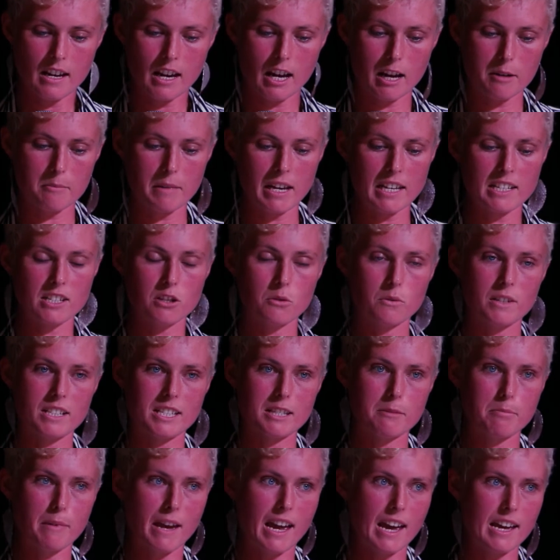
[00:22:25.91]
and to
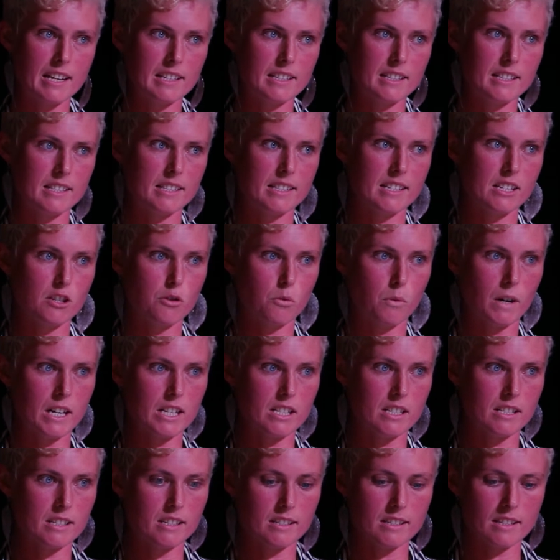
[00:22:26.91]
expand the
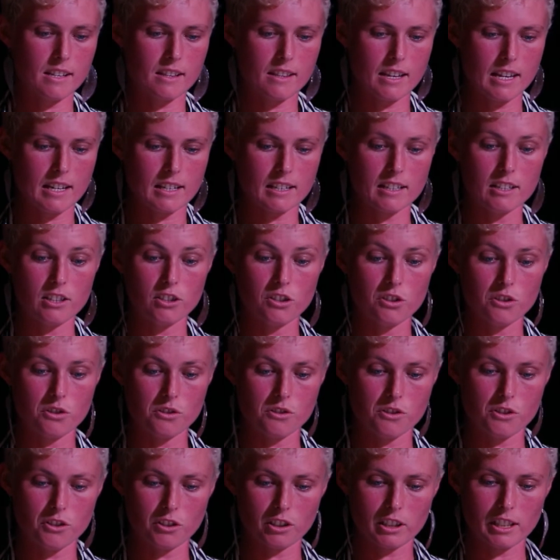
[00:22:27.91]
situations that they can
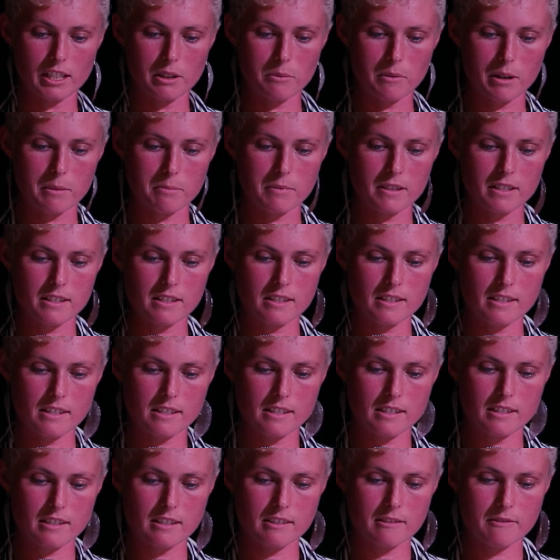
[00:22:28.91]
use nuclear
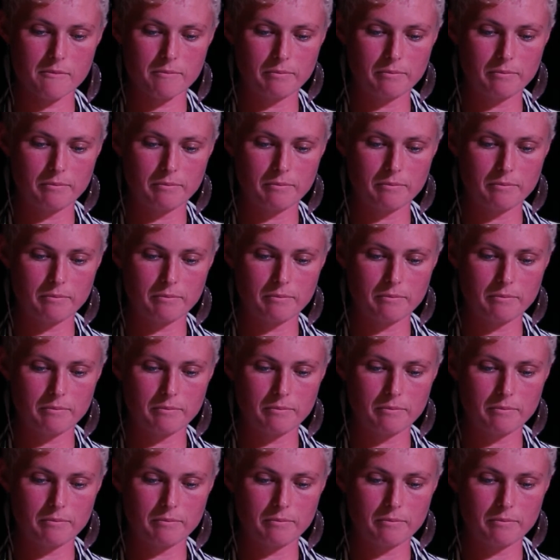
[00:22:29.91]
weapons,